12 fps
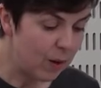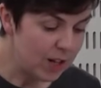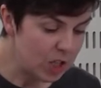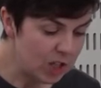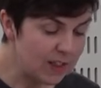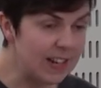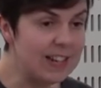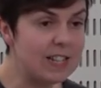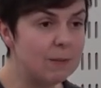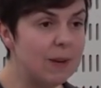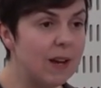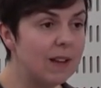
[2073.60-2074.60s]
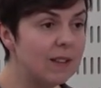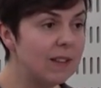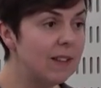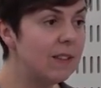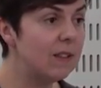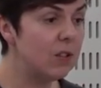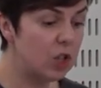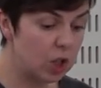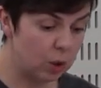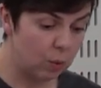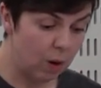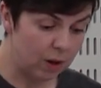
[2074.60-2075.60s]
question that needs to be asked is,
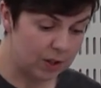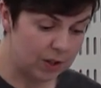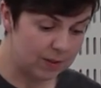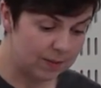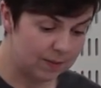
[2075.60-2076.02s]
so what?